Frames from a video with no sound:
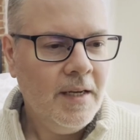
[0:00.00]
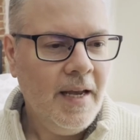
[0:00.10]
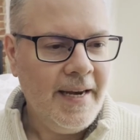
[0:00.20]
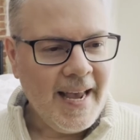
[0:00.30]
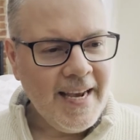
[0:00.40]

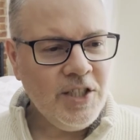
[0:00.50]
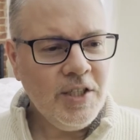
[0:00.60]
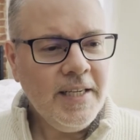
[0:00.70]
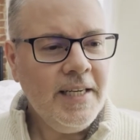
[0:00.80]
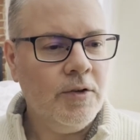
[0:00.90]
an
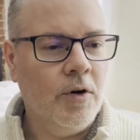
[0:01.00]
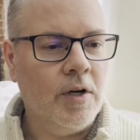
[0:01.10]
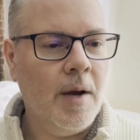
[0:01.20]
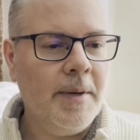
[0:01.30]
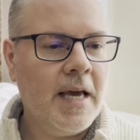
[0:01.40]
aging hero
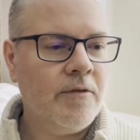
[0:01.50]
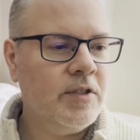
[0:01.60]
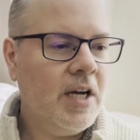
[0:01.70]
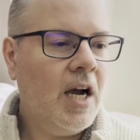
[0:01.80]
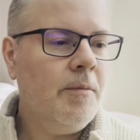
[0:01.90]
coming out of
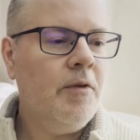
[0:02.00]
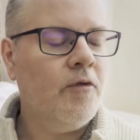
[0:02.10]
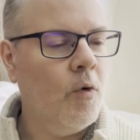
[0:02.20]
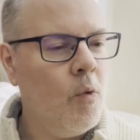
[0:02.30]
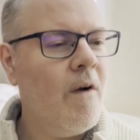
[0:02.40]
retirement
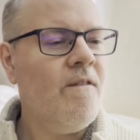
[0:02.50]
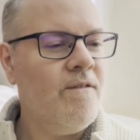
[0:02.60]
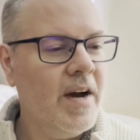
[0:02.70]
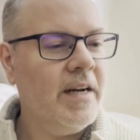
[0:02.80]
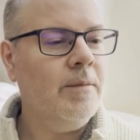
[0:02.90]
for one
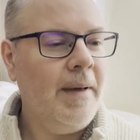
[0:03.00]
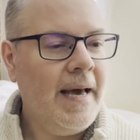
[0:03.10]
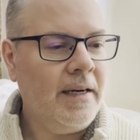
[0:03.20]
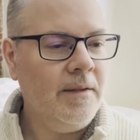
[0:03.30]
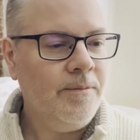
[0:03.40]
final
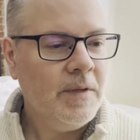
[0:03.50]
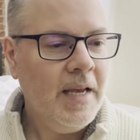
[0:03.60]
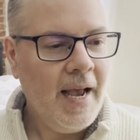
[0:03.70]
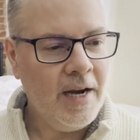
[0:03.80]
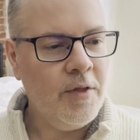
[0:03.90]
battle,
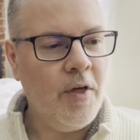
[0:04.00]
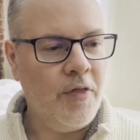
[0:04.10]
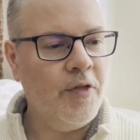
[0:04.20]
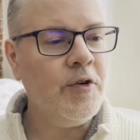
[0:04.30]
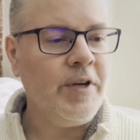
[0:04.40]
and the
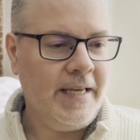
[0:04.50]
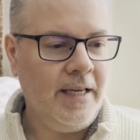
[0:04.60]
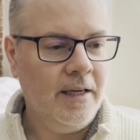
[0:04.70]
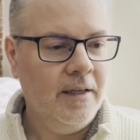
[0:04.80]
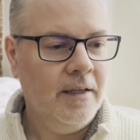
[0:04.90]

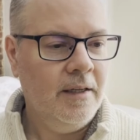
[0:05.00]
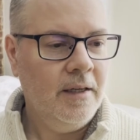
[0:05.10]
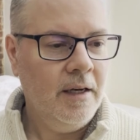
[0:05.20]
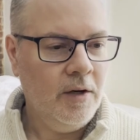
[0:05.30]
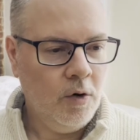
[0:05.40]
30
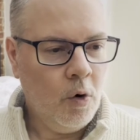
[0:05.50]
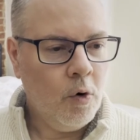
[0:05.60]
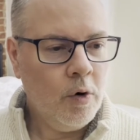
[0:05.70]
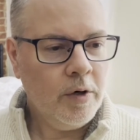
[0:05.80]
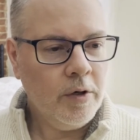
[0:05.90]
an
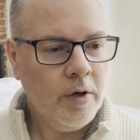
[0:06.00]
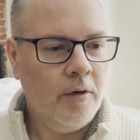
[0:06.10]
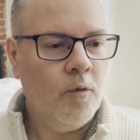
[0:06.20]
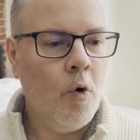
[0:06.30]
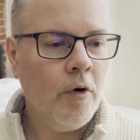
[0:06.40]
order
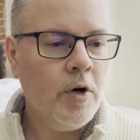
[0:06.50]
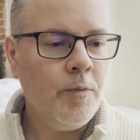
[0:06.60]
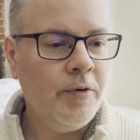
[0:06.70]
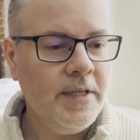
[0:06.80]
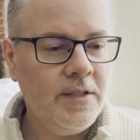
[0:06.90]
of warrior
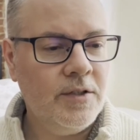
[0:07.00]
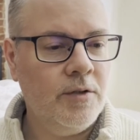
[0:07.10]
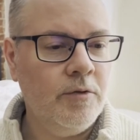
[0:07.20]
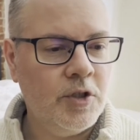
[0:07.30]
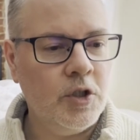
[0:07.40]
priests
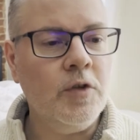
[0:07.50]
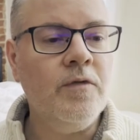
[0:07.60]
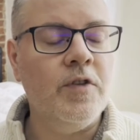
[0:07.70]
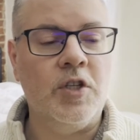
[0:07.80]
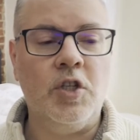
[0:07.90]
who
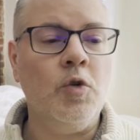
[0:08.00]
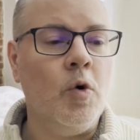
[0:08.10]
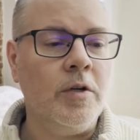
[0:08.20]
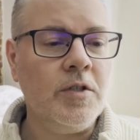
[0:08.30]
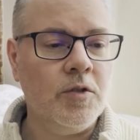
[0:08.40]
serve the
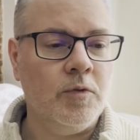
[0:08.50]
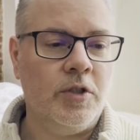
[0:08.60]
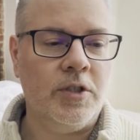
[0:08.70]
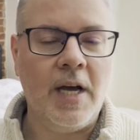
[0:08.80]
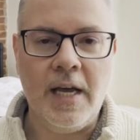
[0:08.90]
source, which
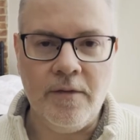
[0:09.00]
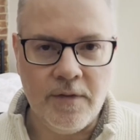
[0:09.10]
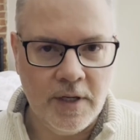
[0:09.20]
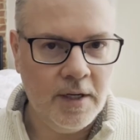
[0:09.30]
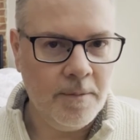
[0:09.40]
is kind of
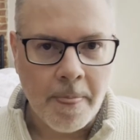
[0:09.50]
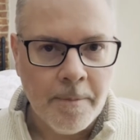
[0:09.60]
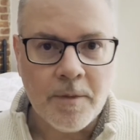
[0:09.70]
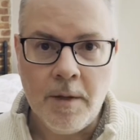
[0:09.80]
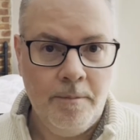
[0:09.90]
the
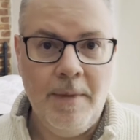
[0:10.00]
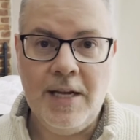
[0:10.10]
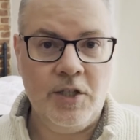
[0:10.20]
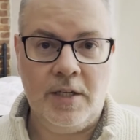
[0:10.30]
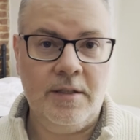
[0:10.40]

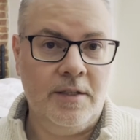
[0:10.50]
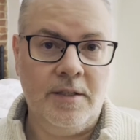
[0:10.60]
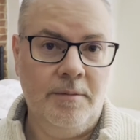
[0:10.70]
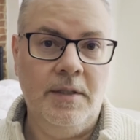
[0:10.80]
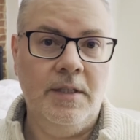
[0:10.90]
magic
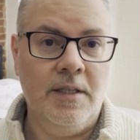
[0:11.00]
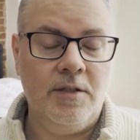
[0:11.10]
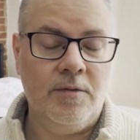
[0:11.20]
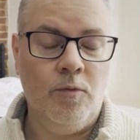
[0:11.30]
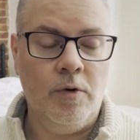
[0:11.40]
system in
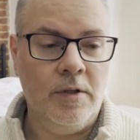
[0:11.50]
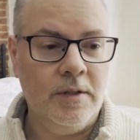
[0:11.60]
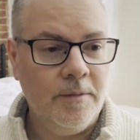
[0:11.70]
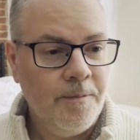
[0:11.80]
this world,